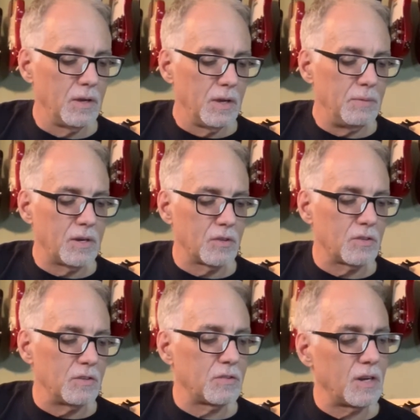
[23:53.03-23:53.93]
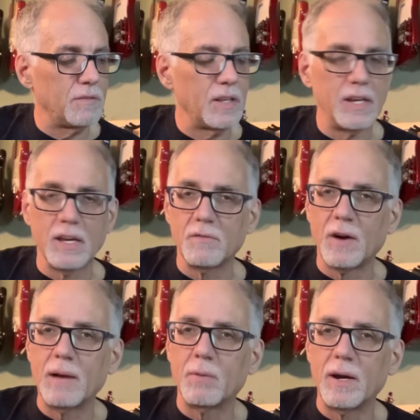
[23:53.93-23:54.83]
Because instead of letting it
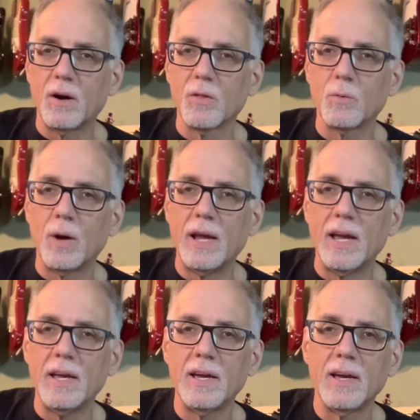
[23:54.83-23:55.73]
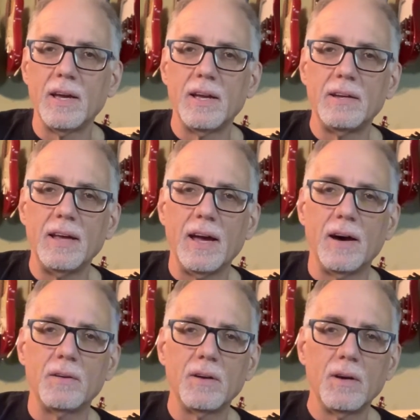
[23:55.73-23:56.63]
vibrate all the way
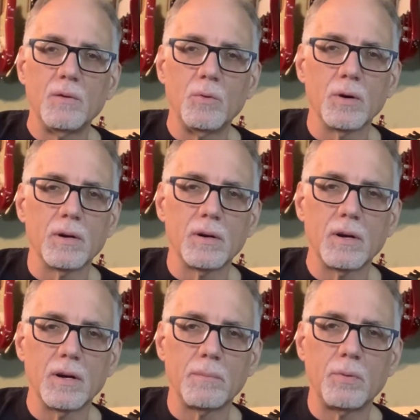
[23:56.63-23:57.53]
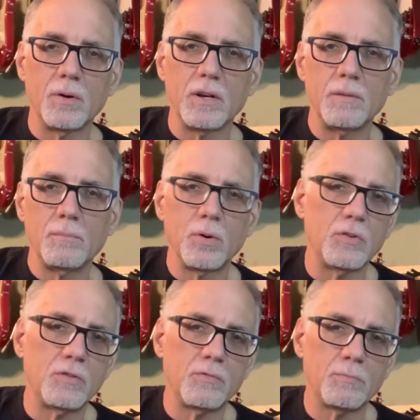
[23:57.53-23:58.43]
down, we're going to
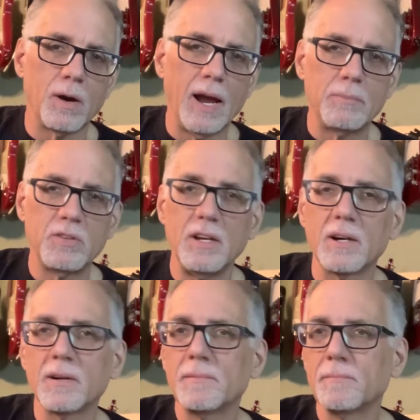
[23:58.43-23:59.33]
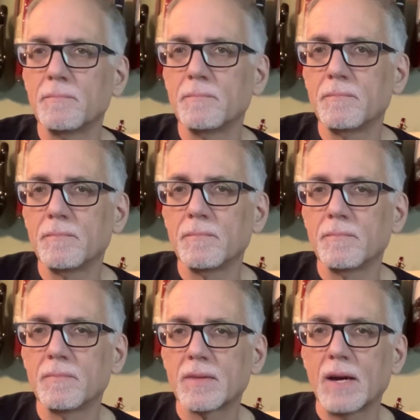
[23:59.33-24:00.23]
push perhaps here,
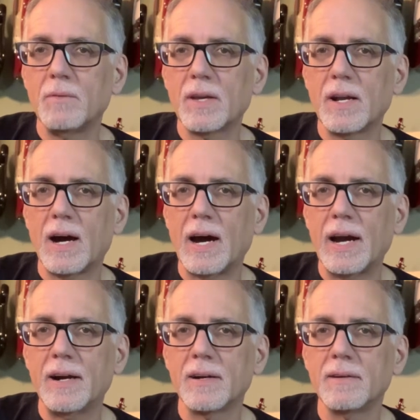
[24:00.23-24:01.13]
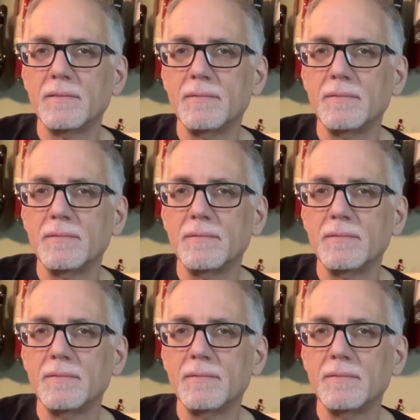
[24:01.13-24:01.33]
and we get a higher